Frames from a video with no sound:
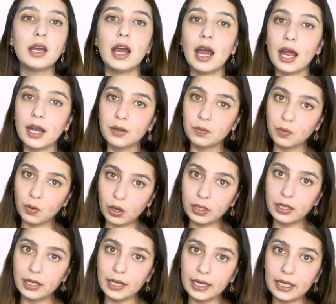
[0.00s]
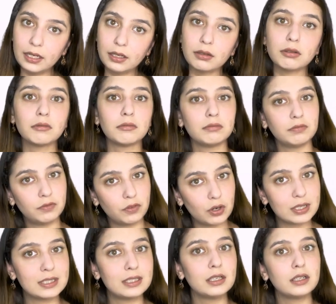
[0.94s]
At what date
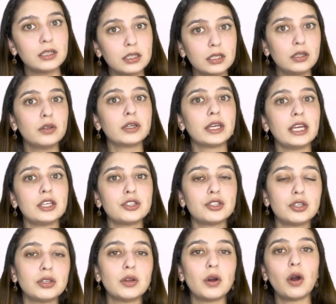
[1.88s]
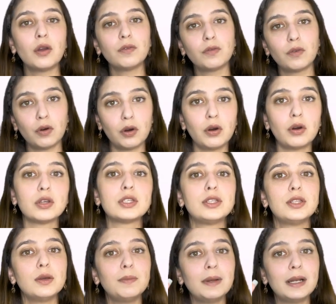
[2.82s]
was the location or was
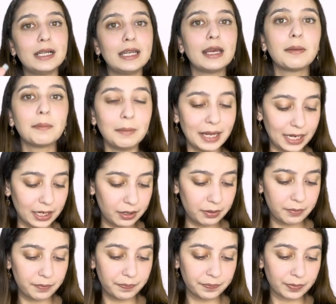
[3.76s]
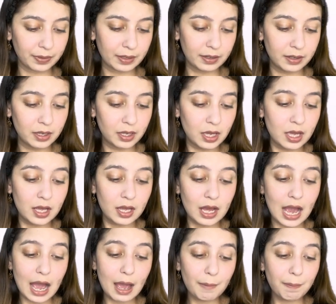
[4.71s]
the building made?
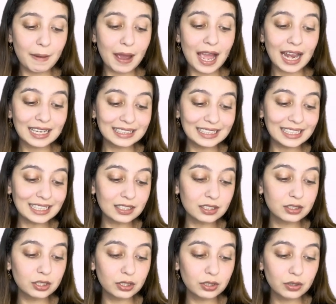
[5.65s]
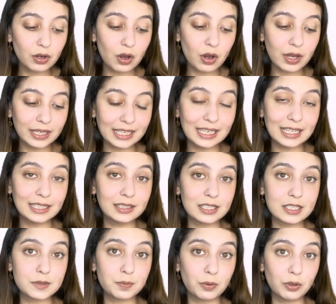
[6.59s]
À partir de quand il est
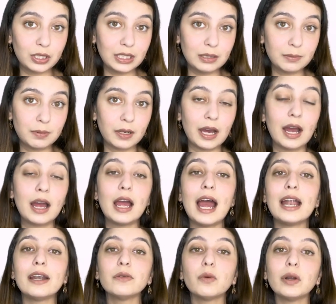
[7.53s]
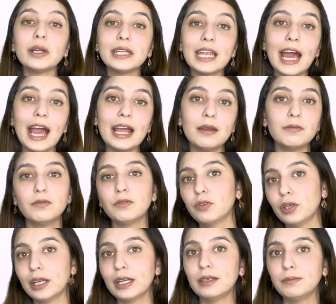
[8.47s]
disponible? At what time
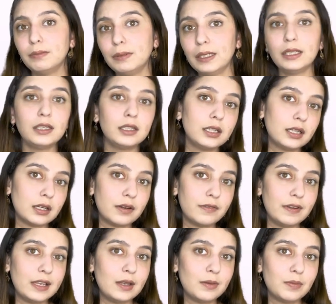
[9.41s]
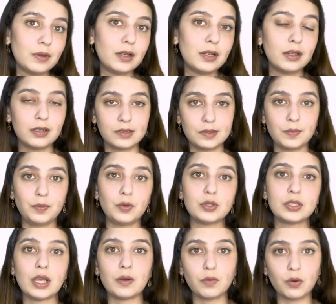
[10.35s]
would it be available?
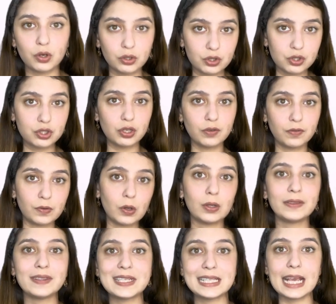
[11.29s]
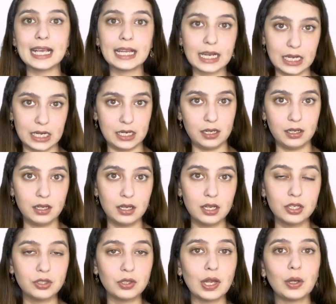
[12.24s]
Suppose I want to shift on 2nd.
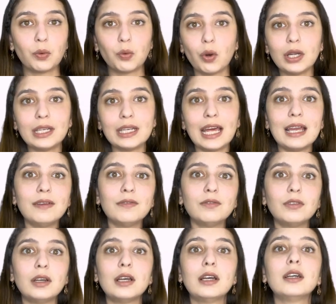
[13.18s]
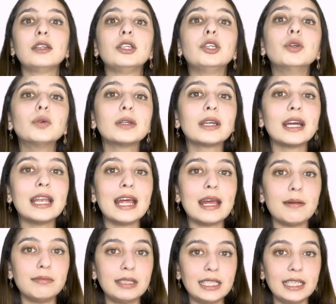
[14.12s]
So at what time you can
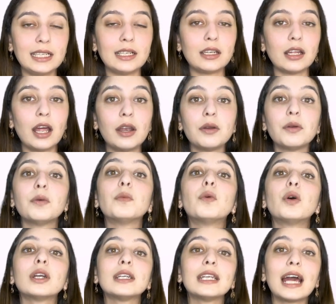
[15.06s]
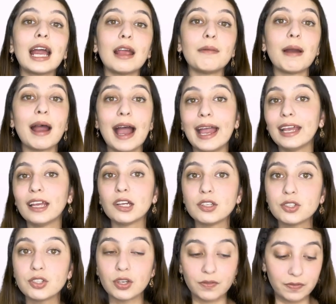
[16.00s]
empty it and what time I can
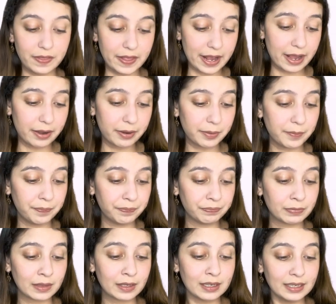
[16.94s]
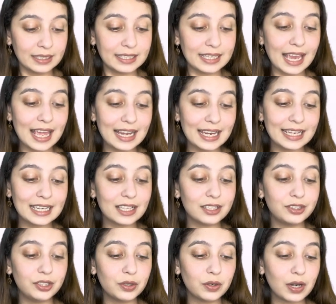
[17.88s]
shift there? Quelle est la
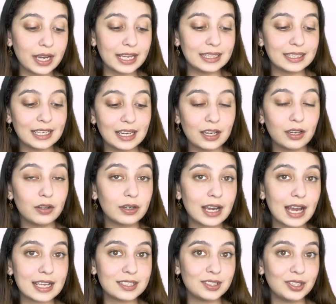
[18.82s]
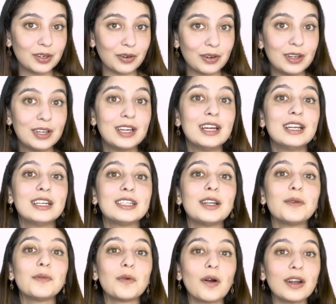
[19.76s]
durée de la location?
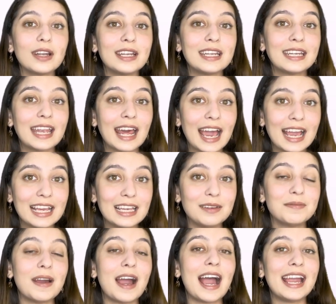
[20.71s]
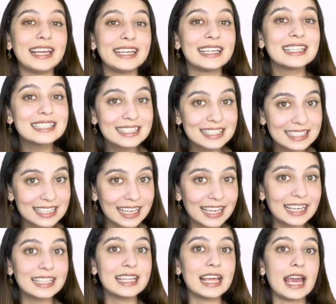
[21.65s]
Till what time I can
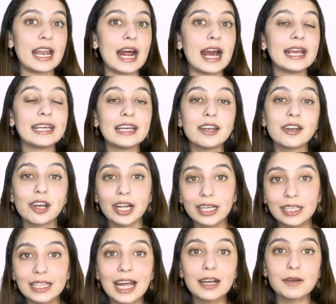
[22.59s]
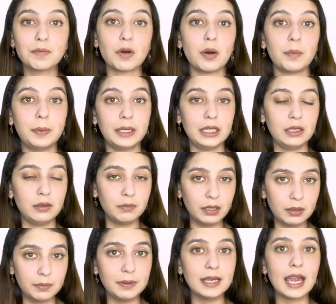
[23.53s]
stay there? I can rent that property.
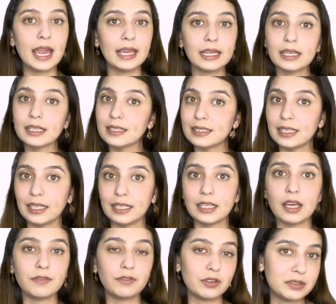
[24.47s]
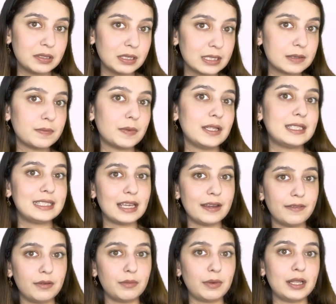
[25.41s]
Maybe I can stay there for 6 months,
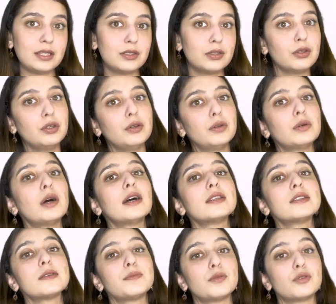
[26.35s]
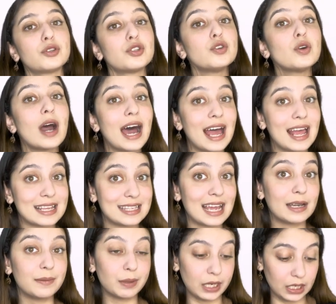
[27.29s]
7 months. So you are supposed to ask
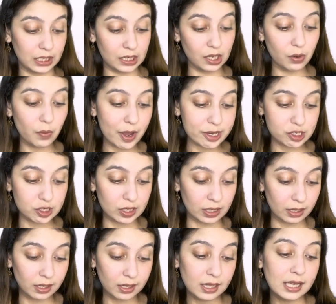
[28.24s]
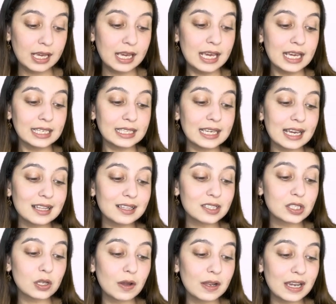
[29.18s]
that particular question. Quelles
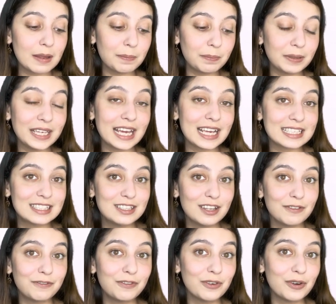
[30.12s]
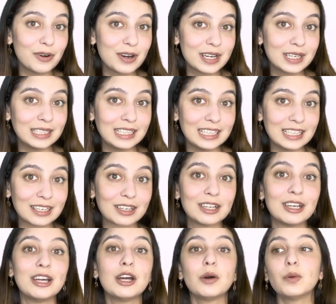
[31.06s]
sont les pièces de fournir?
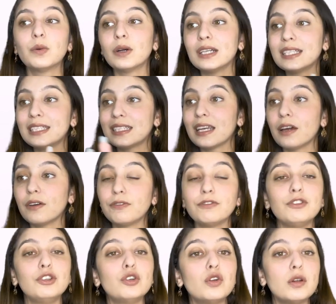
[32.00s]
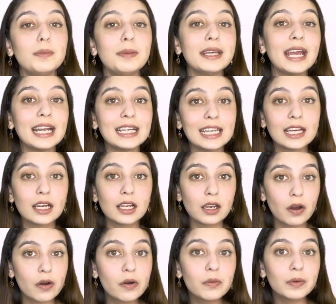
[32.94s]
What stuff you will be getting
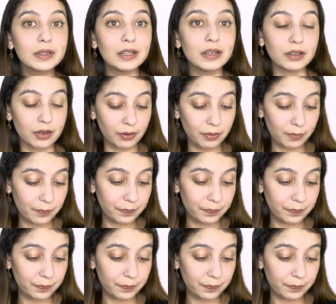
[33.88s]
along with it?